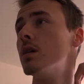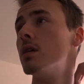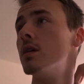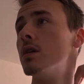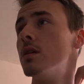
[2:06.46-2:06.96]

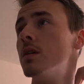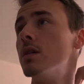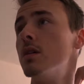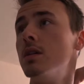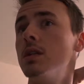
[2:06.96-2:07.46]

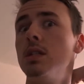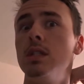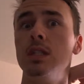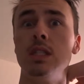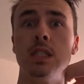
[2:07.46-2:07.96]

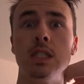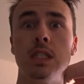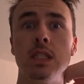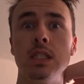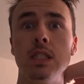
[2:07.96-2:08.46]

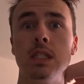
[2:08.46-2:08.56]
Nobody speaks.